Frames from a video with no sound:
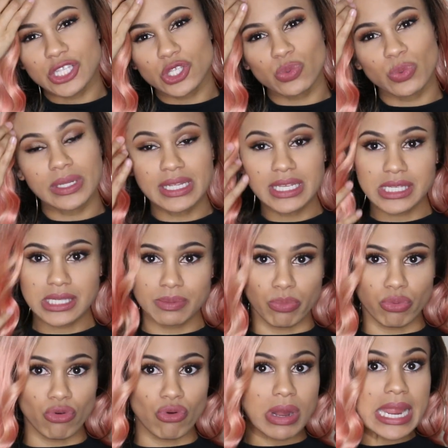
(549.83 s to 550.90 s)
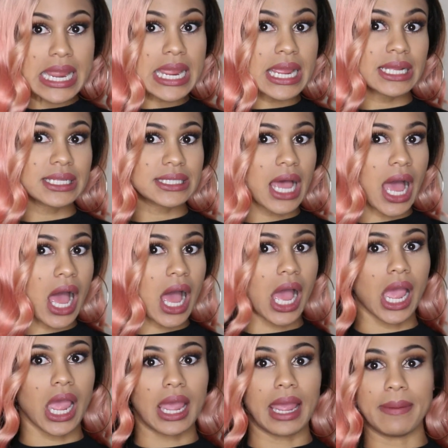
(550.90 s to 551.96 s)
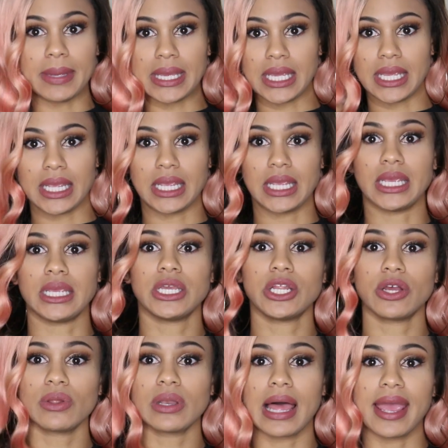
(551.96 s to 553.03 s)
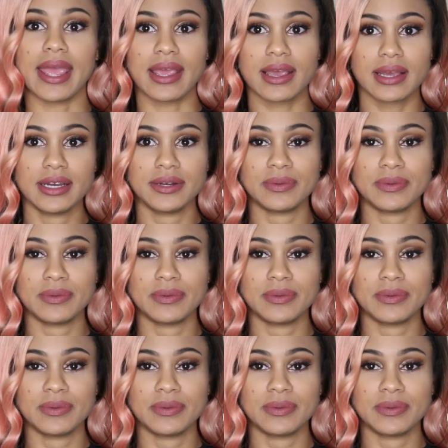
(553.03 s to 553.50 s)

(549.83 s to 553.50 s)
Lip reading: it's really springtimey, you know, like